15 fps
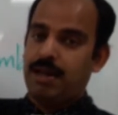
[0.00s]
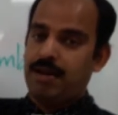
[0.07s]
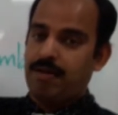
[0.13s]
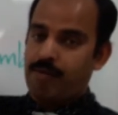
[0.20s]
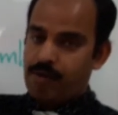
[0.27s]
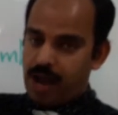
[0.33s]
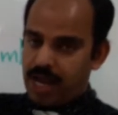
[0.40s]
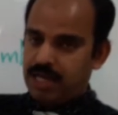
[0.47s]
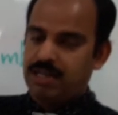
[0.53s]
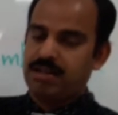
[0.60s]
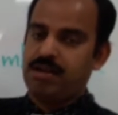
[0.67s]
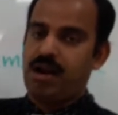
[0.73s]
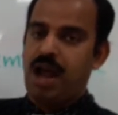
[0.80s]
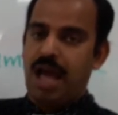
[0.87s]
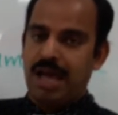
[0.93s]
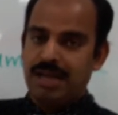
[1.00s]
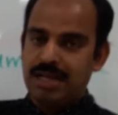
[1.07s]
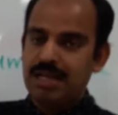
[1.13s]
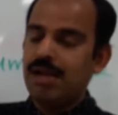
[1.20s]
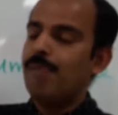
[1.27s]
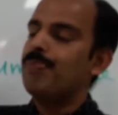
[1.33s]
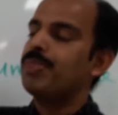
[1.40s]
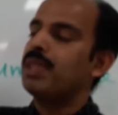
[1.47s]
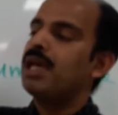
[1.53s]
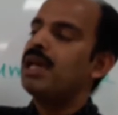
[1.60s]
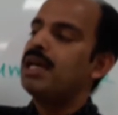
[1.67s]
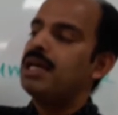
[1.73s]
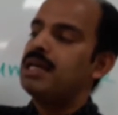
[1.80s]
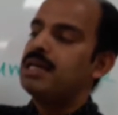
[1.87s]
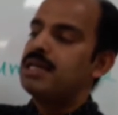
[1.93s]
right hand
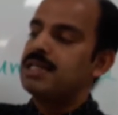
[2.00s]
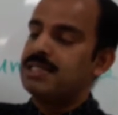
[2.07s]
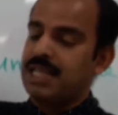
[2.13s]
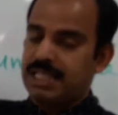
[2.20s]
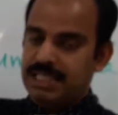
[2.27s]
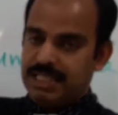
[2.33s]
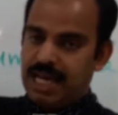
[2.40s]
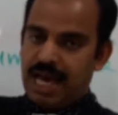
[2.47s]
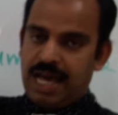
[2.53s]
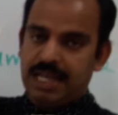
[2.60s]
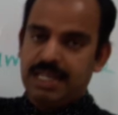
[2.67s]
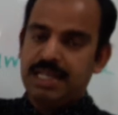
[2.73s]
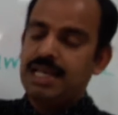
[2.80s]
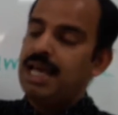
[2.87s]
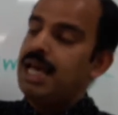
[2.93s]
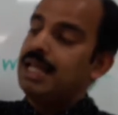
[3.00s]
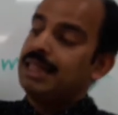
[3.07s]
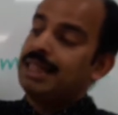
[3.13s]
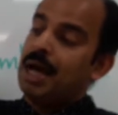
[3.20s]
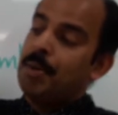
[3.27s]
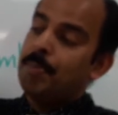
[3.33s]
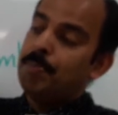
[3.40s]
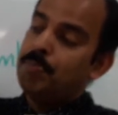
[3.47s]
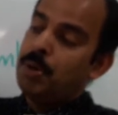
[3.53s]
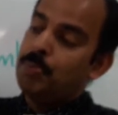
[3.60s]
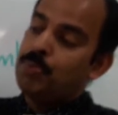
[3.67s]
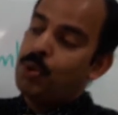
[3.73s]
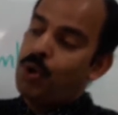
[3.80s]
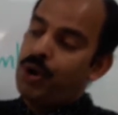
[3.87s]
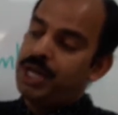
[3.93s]
such that thumb
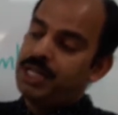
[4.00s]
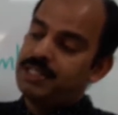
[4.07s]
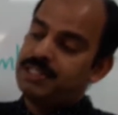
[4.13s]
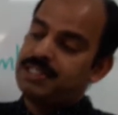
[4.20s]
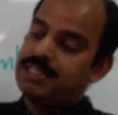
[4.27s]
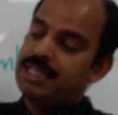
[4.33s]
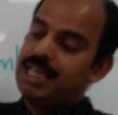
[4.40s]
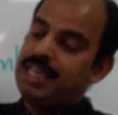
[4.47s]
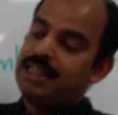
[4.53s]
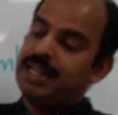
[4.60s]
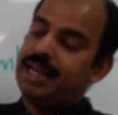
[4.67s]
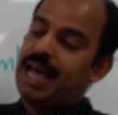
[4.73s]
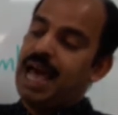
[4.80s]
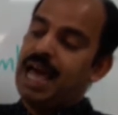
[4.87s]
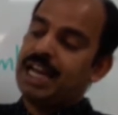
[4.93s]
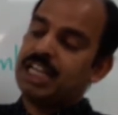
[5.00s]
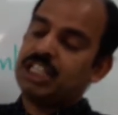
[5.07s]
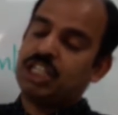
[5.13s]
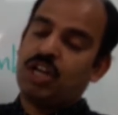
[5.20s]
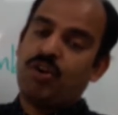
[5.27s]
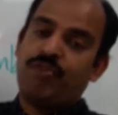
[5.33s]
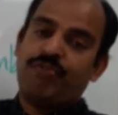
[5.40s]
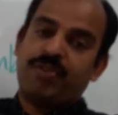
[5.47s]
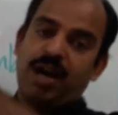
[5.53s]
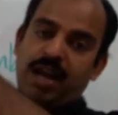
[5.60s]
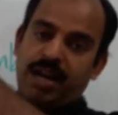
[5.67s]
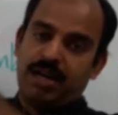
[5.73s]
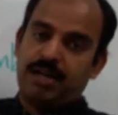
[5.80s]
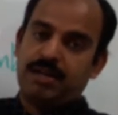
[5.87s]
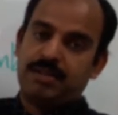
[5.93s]
points in the direction of
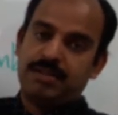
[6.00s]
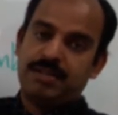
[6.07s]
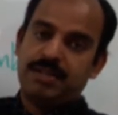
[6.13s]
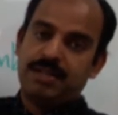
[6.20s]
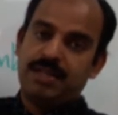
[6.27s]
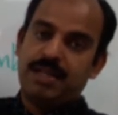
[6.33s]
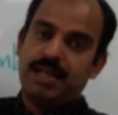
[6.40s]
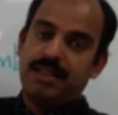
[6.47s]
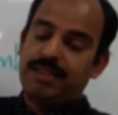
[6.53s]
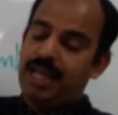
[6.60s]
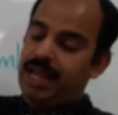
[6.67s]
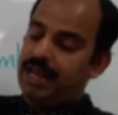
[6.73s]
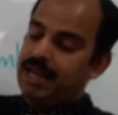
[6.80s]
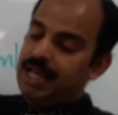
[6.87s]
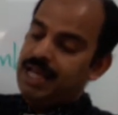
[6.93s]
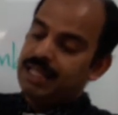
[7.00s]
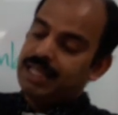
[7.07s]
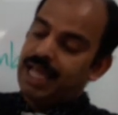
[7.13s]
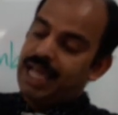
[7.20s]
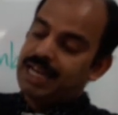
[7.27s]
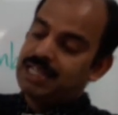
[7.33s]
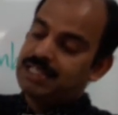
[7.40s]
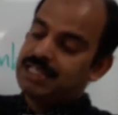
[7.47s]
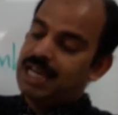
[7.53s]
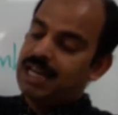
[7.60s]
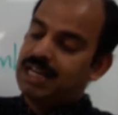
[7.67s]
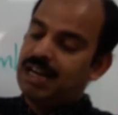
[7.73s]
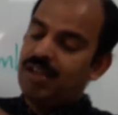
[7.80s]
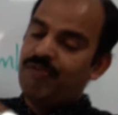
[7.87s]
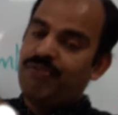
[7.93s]
current. Then the
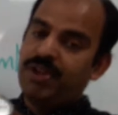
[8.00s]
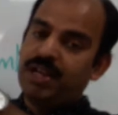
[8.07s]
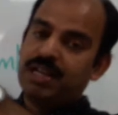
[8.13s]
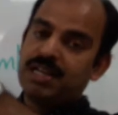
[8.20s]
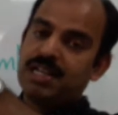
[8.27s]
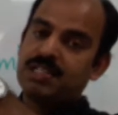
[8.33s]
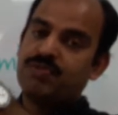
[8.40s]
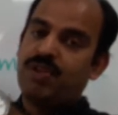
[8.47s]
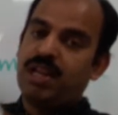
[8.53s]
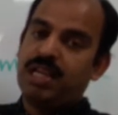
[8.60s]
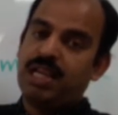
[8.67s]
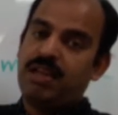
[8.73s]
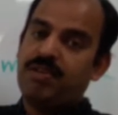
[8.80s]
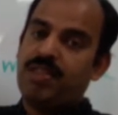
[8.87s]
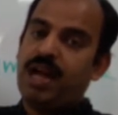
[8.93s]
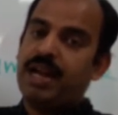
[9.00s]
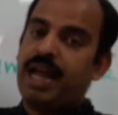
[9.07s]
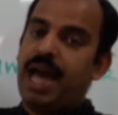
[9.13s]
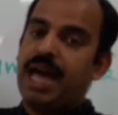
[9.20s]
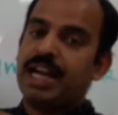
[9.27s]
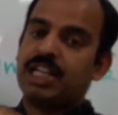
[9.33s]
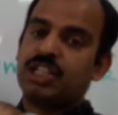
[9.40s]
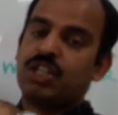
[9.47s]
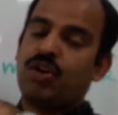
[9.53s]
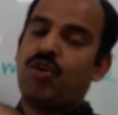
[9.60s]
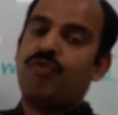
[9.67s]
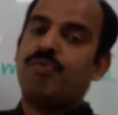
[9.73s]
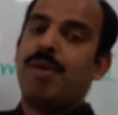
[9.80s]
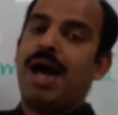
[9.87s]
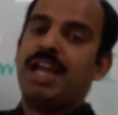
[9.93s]
encircling fingers will give the direction
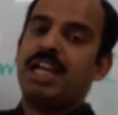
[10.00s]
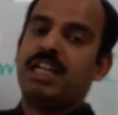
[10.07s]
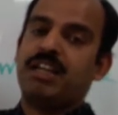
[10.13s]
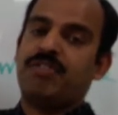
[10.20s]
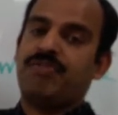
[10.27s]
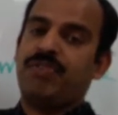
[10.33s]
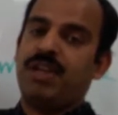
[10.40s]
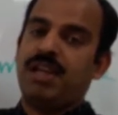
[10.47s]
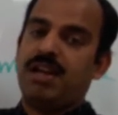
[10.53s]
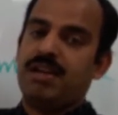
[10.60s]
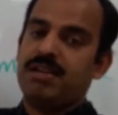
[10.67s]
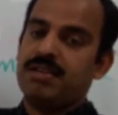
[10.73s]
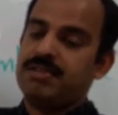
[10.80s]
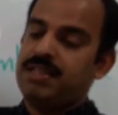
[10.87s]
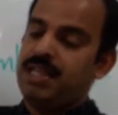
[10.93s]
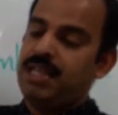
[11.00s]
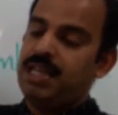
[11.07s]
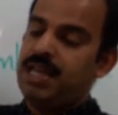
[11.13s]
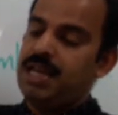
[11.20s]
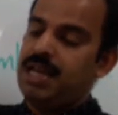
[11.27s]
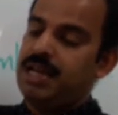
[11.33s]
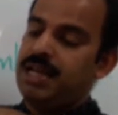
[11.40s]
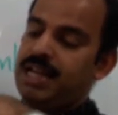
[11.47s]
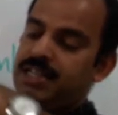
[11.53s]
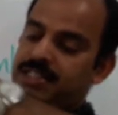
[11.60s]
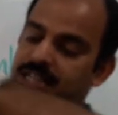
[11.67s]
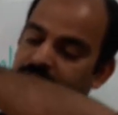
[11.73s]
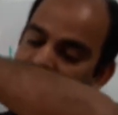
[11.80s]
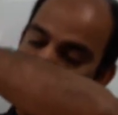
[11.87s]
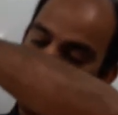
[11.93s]
of magnetic field. See,
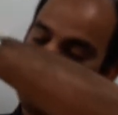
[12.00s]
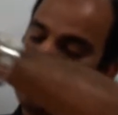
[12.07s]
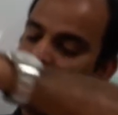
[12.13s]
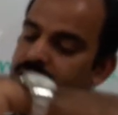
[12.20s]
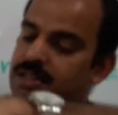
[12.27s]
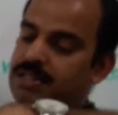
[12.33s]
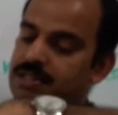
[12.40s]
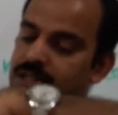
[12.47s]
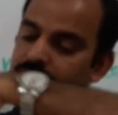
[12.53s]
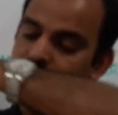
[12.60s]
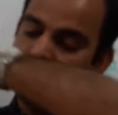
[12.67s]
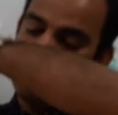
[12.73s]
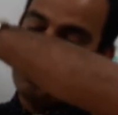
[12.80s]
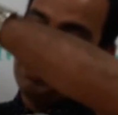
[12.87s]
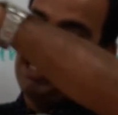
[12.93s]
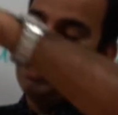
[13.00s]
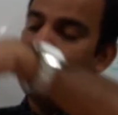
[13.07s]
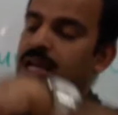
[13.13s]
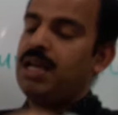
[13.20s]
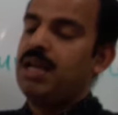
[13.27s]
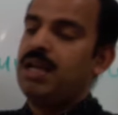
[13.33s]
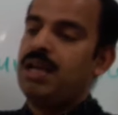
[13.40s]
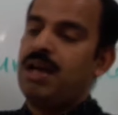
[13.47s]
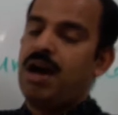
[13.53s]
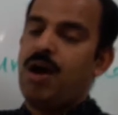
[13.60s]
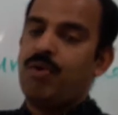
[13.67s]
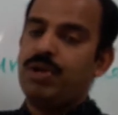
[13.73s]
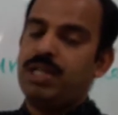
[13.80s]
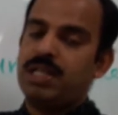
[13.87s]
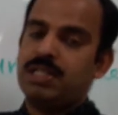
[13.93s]
encircling fingers. So in the
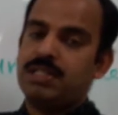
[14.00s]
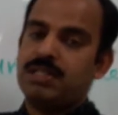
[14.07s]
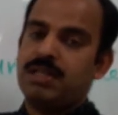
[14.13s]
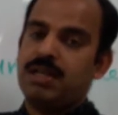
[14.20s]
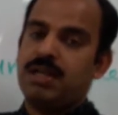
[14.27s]
how it is,